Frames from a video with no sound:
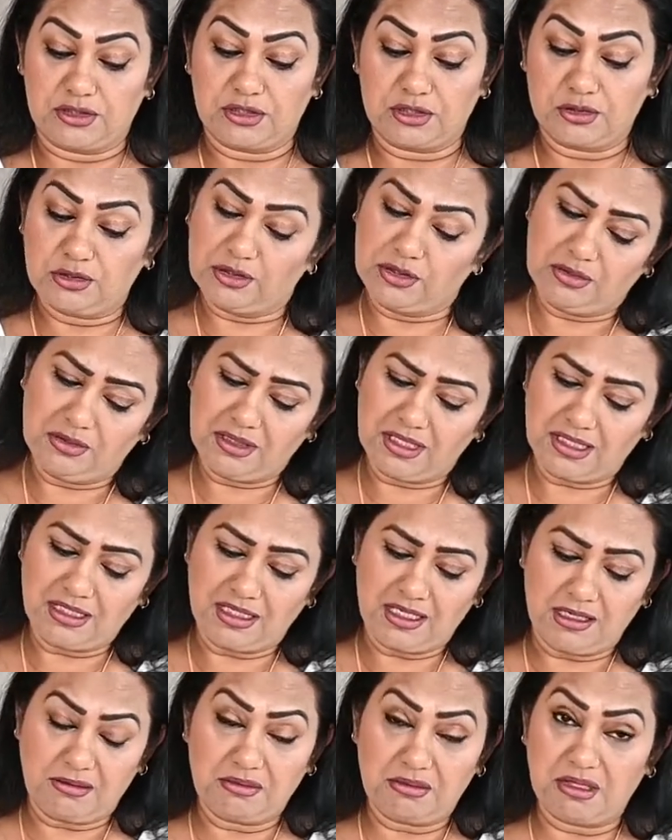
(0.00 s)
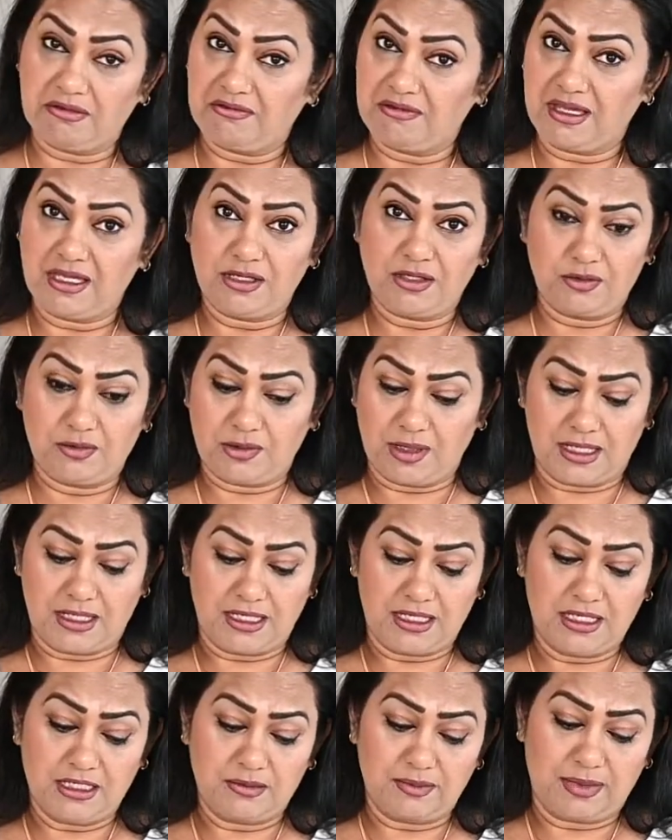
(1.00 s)
So you can keep the way you want
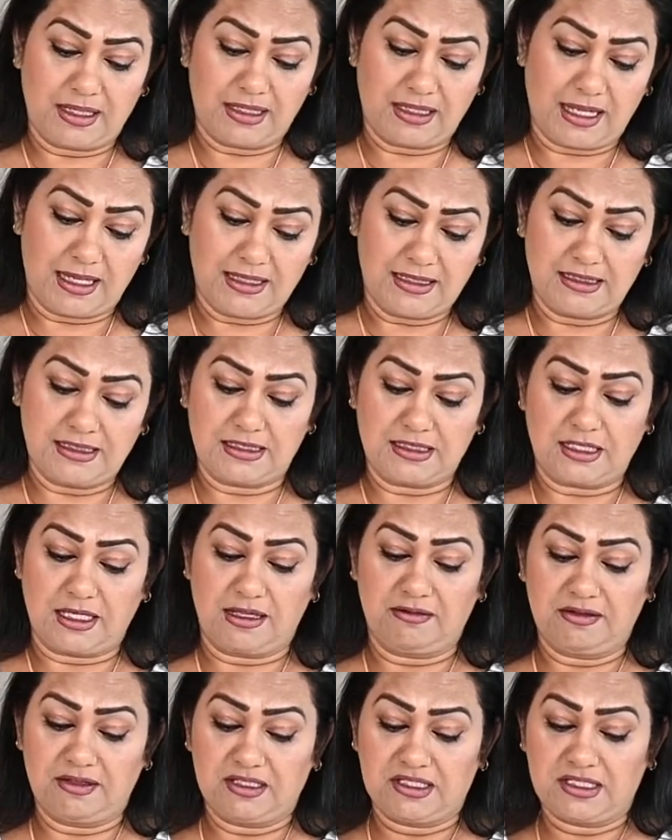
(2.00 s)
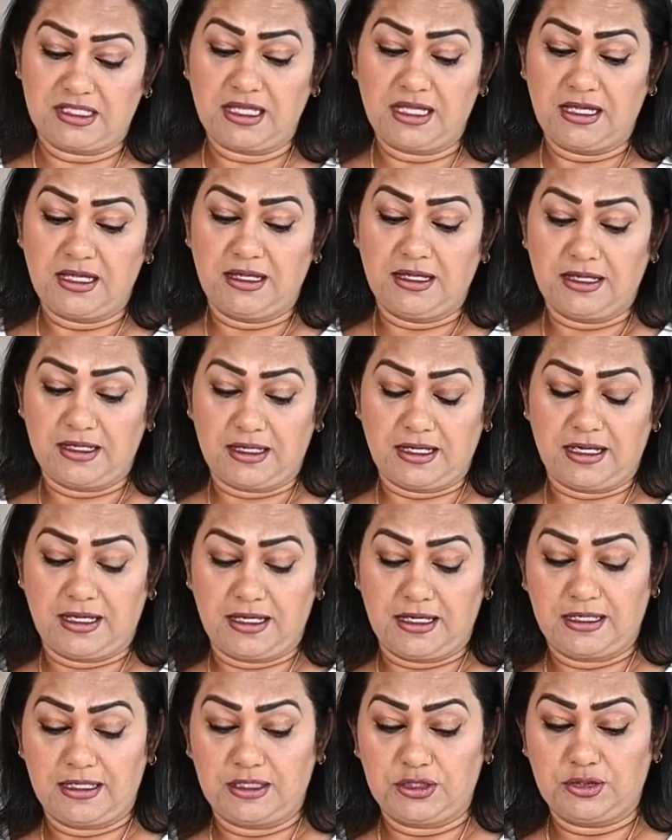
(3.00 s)
it, but I just always
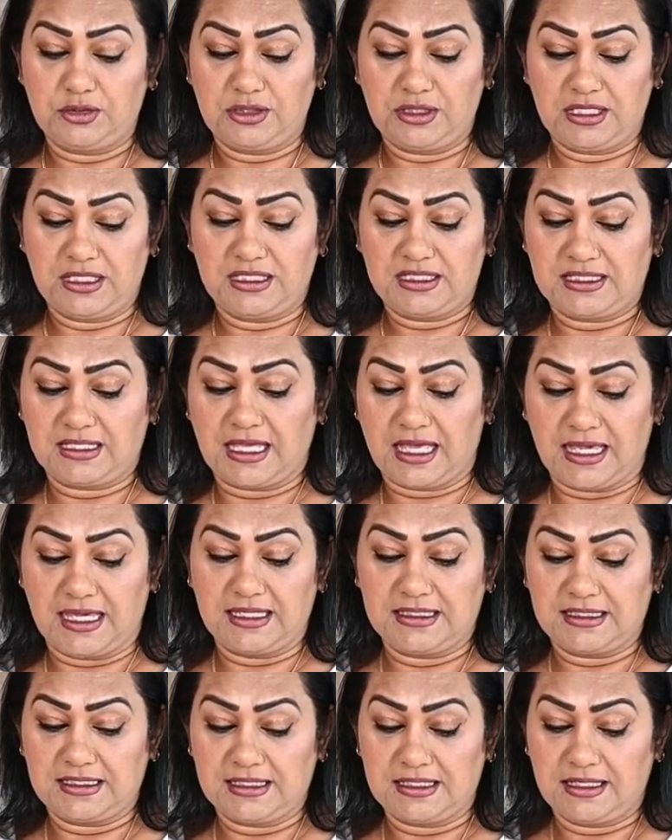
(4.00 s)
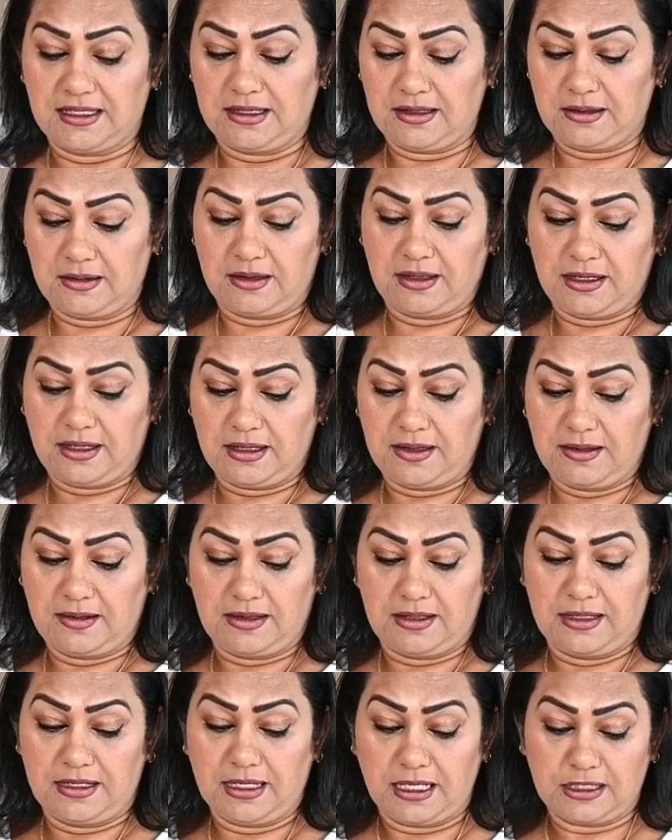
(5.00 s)
do this size,
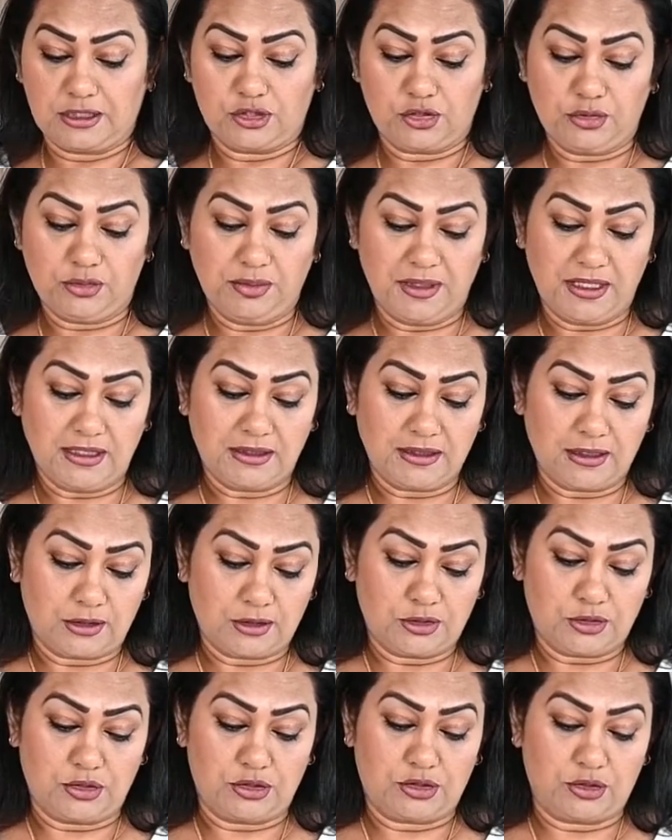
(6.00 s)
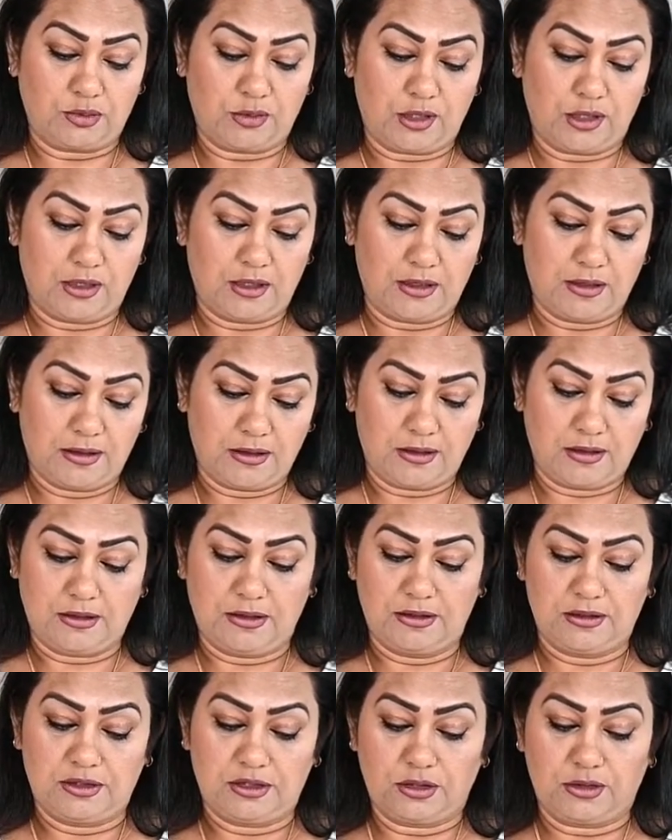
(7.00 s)
not too big, not too small.
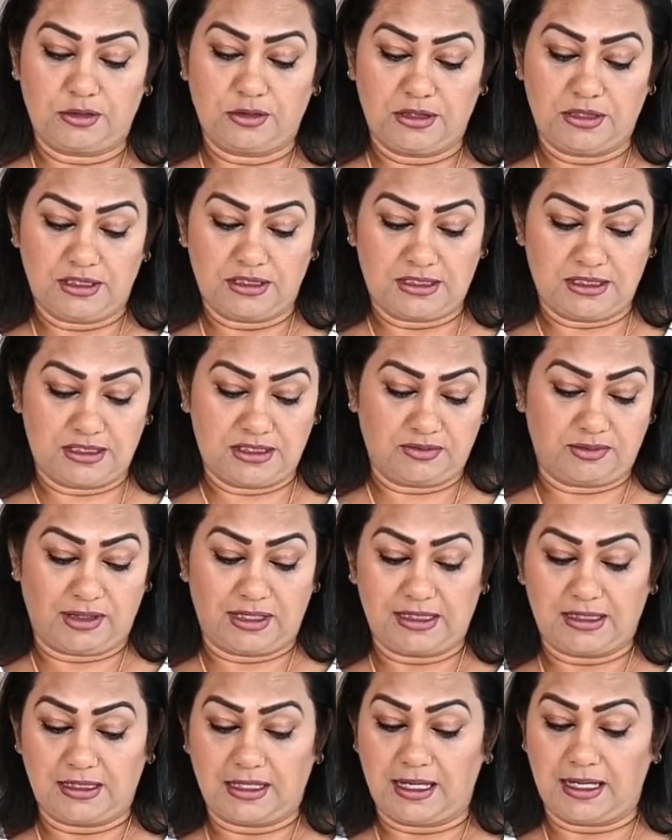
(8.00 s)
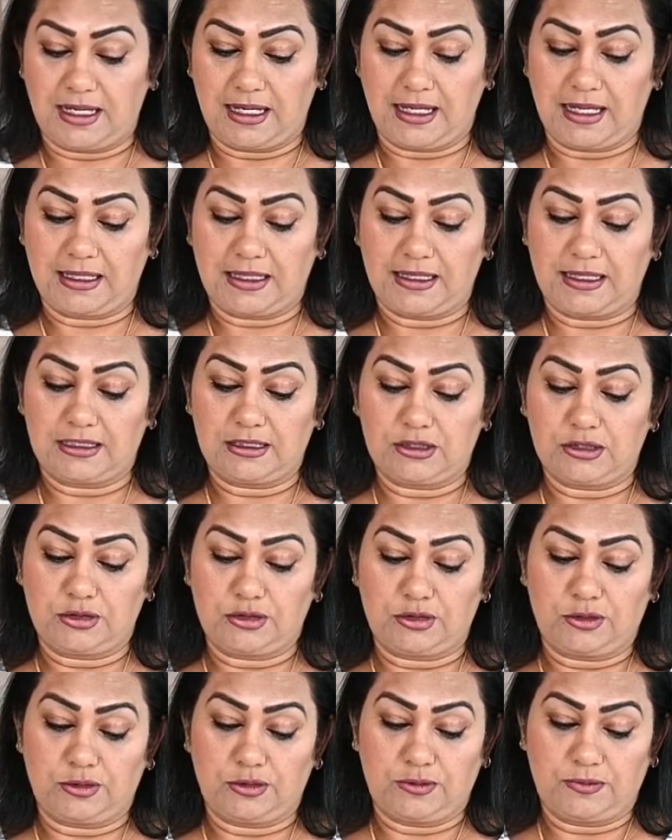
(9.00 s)
So this is what I like it to.